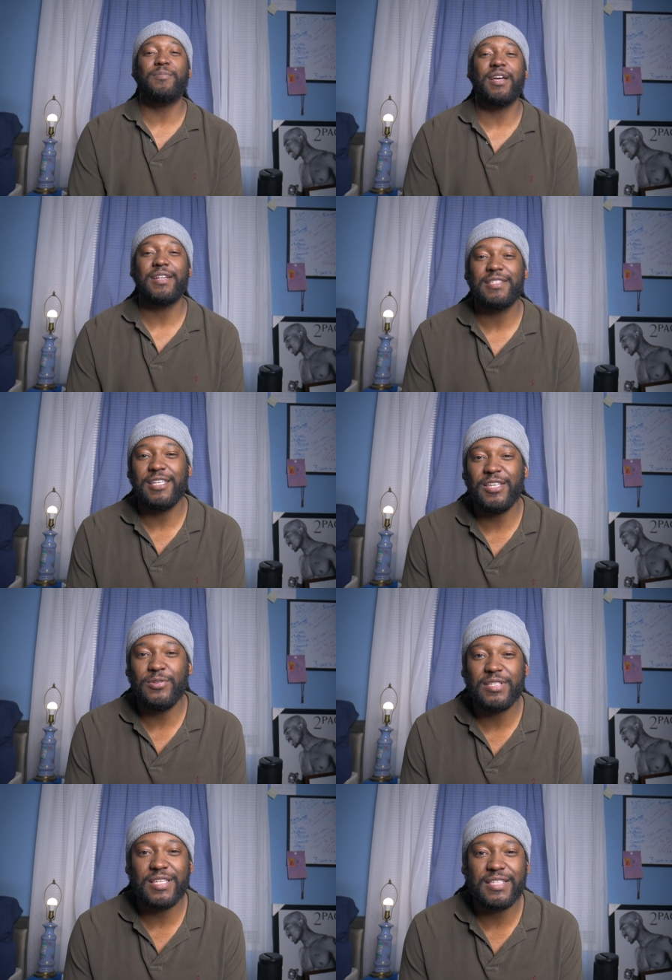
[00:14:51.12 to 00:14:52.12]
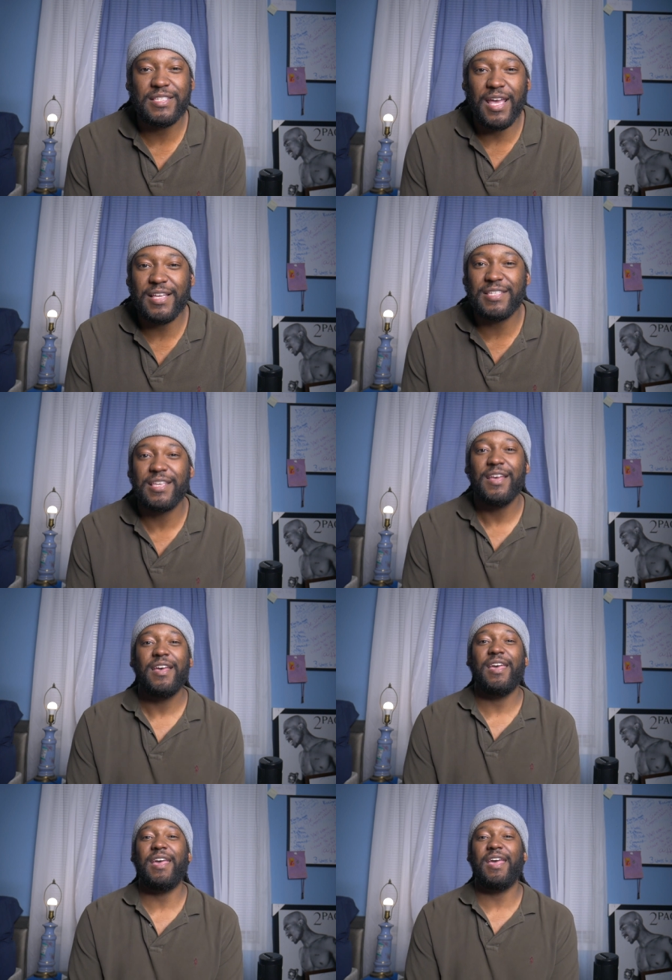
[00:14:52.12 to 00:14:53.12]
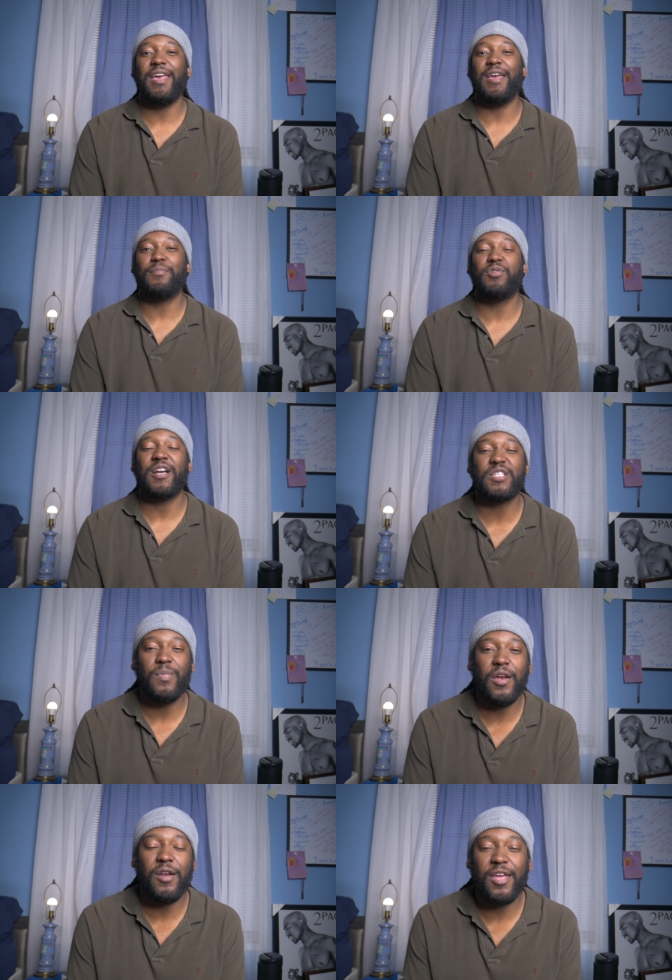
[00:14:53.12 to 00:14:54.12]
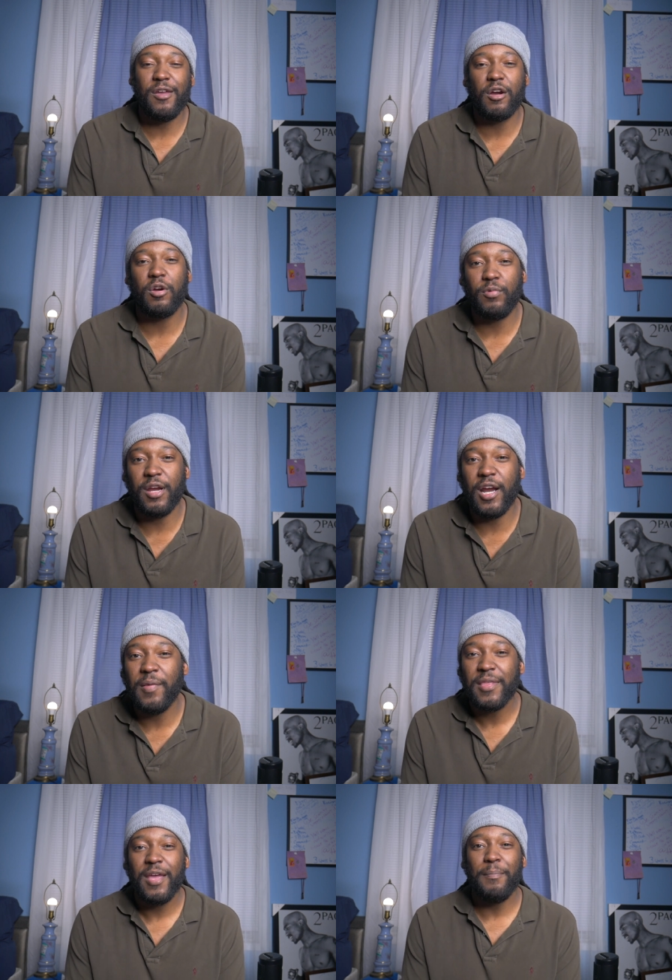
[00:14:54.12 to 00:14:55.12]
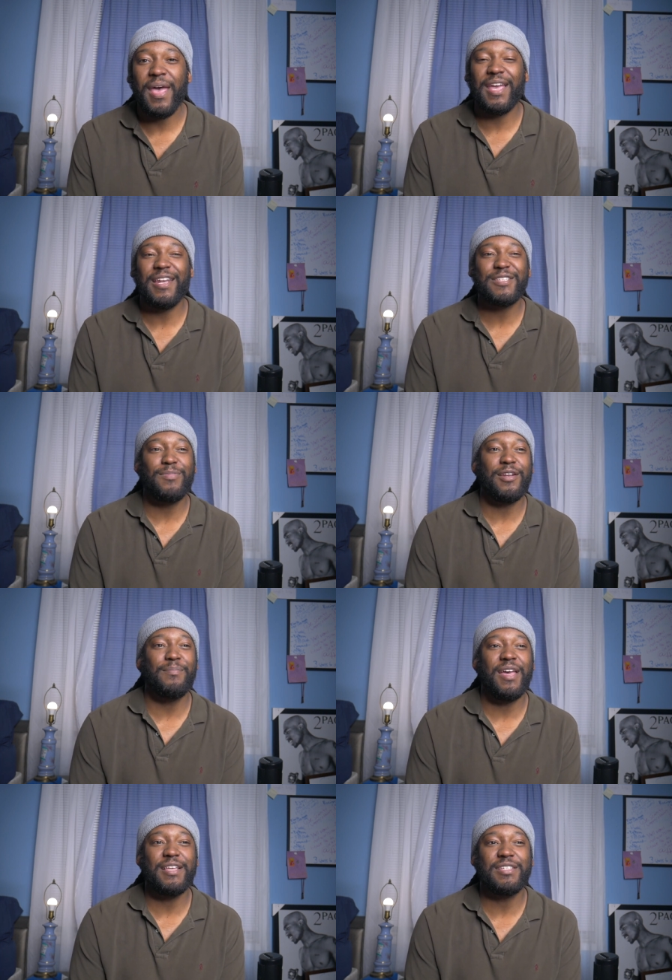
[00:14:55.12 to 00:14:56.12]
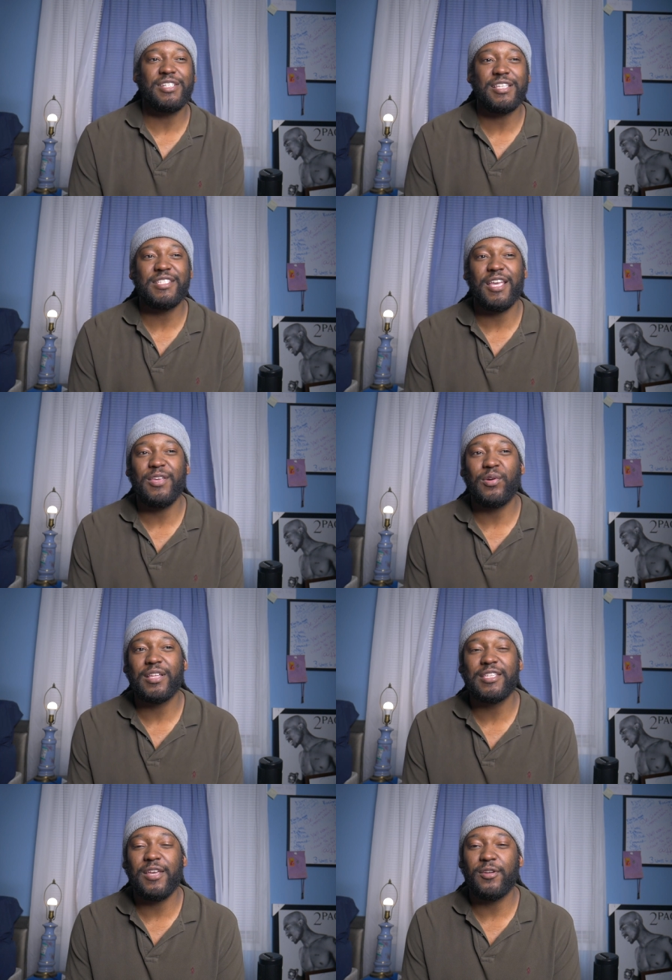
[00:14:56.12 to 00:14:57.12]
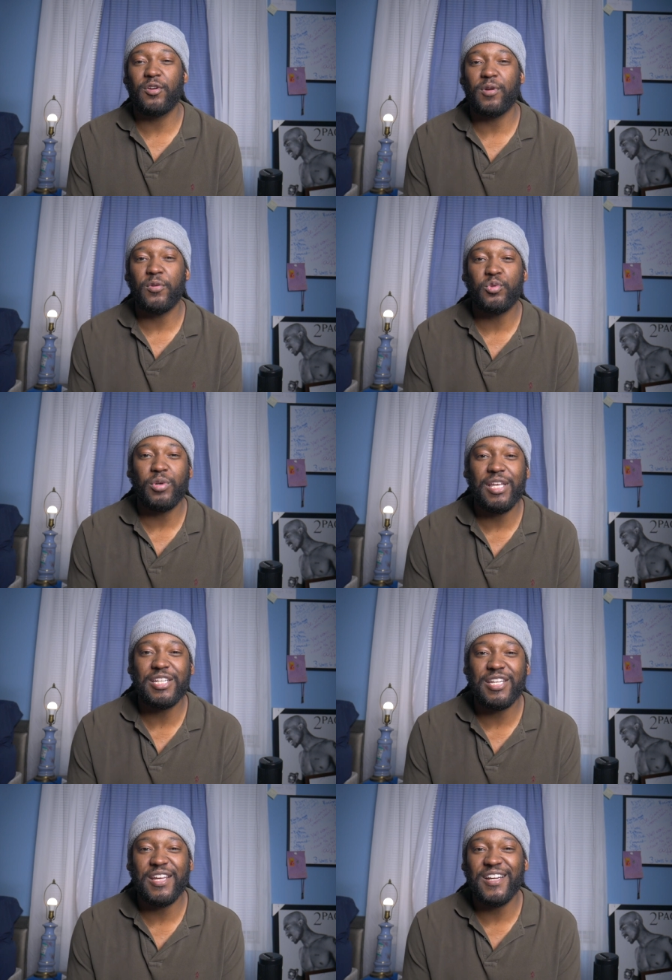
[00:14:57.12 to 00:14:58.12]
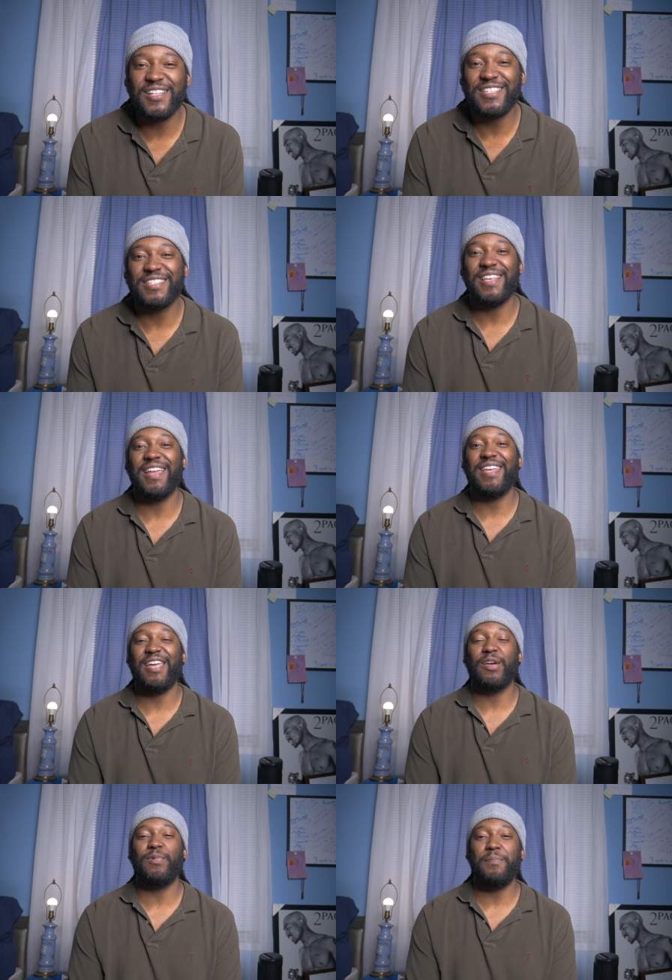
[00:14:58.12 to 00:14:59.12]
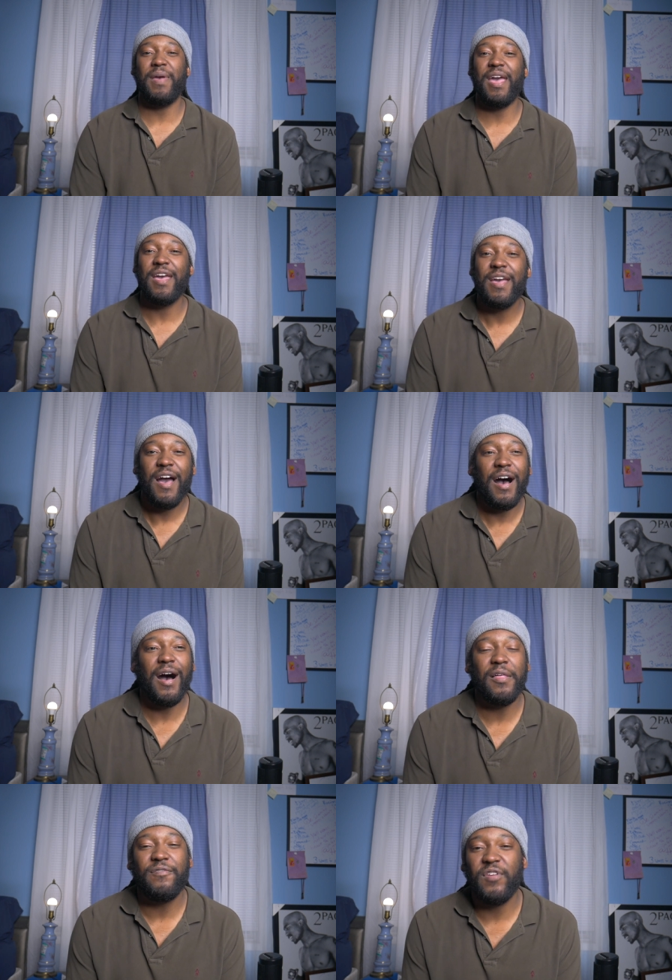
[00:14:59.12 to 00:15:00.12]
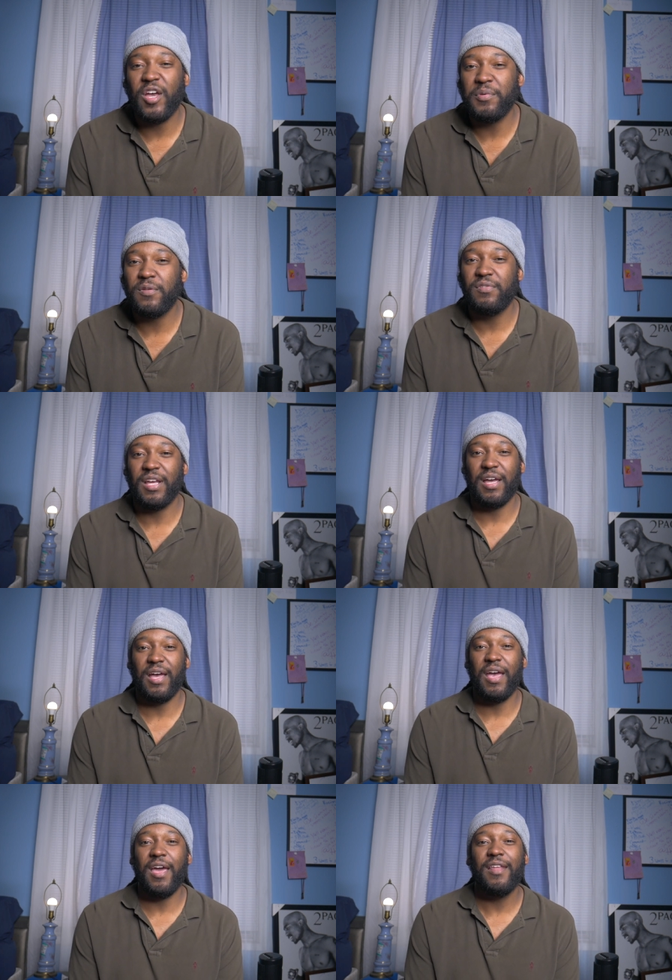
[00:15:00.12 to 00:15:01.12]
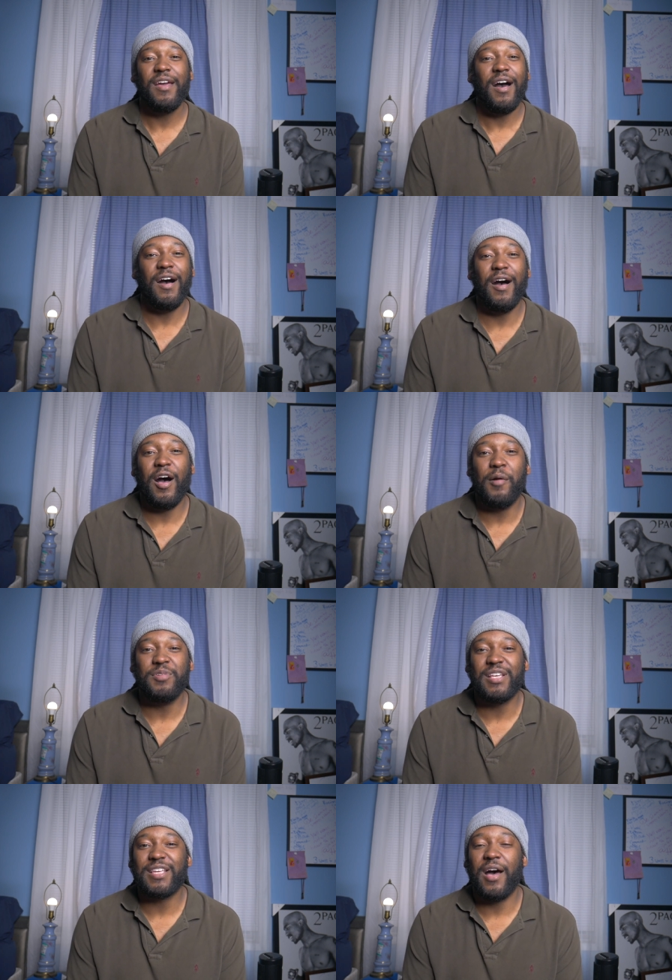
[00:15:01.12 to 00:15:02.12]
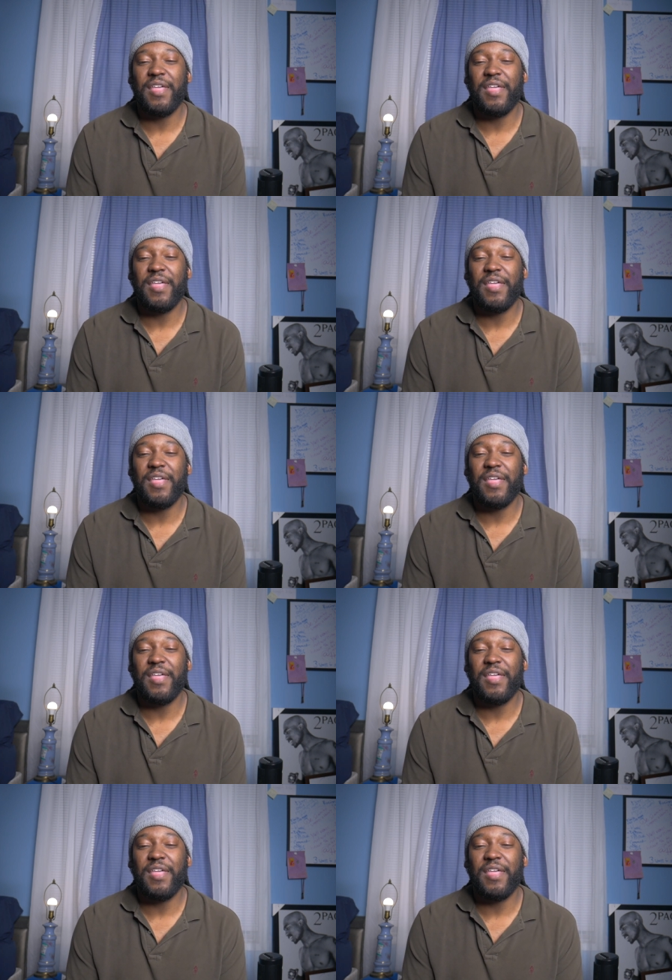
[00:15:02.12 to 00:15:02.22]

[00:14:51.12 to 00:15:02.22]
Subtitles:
but continued success and prosperity in your career. Megan, it's been amazing just seeing you continue to grow through these years since that day that we met. All the films you've done, just all